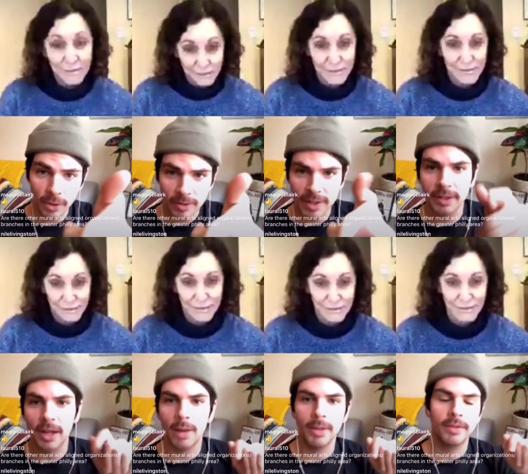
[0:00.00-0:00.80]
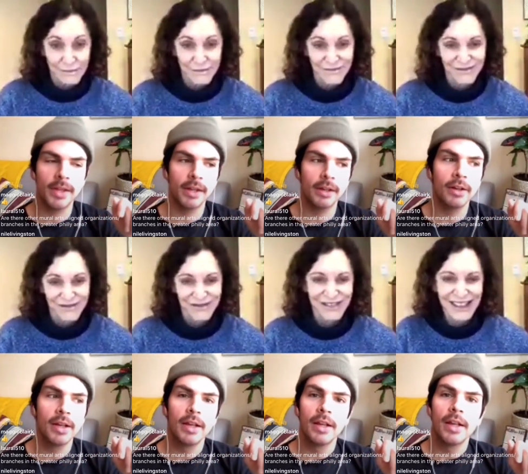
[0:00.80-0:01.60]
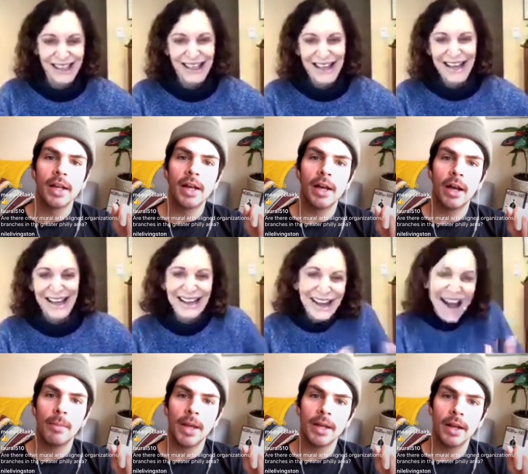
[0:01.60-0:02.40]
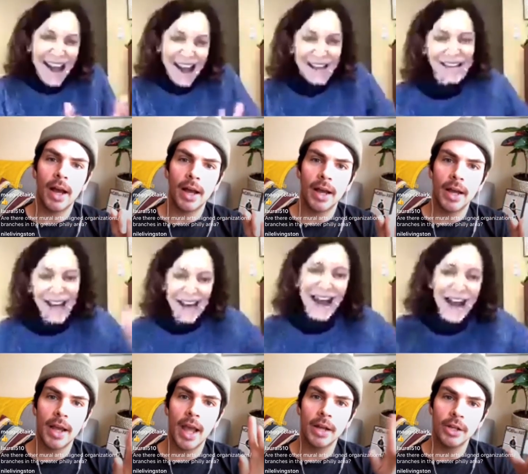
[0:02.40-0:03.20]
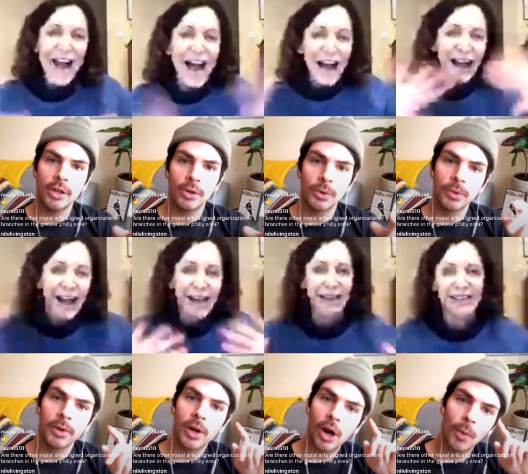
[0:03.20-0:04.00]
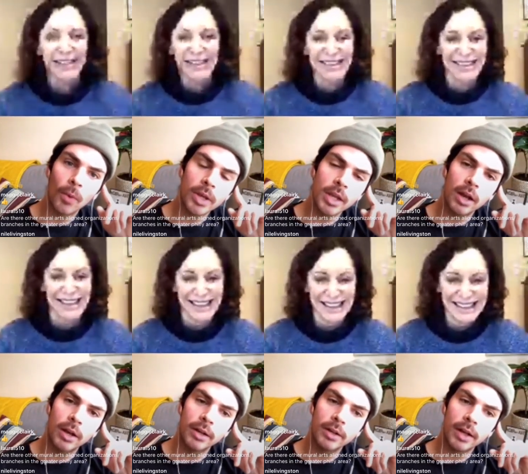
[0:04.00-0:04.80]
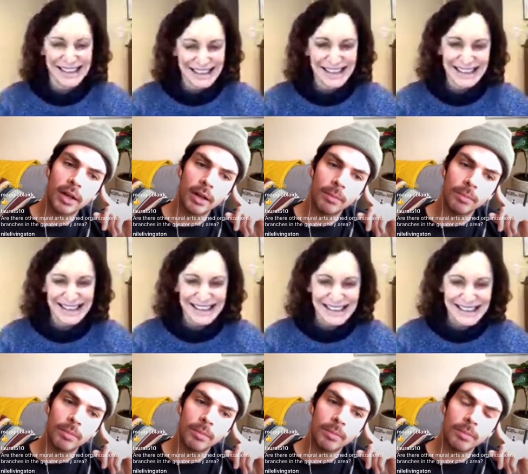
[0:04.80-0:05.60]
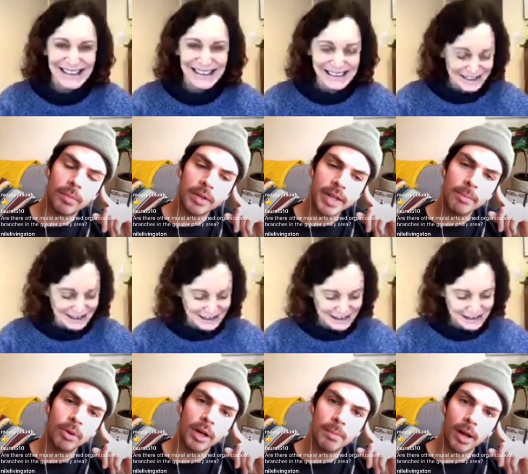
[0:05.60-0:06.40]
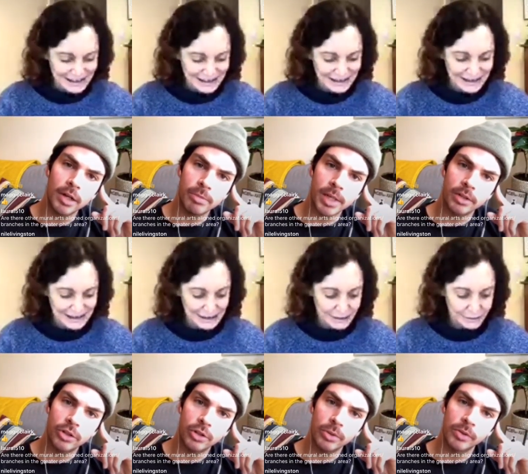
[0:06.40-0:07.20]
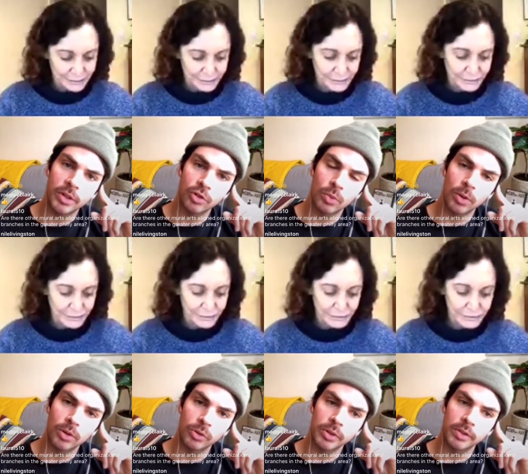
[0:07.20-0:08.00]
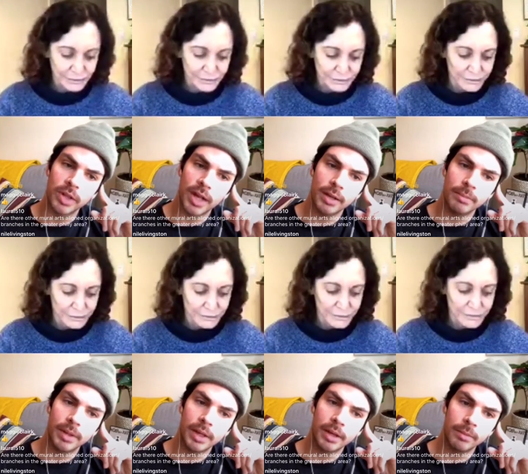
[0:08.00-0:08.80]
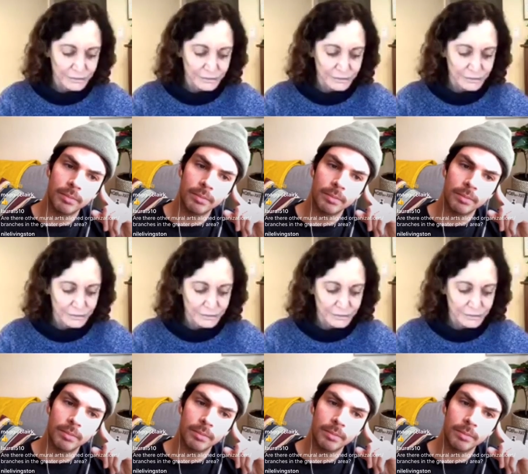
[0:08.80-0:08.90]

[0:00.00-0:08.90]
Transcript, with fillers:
Speaker 1: in the comments there. Um, and Yay, I Niall, and you hi. are working on a temporary monument to essential workers in this time. Um,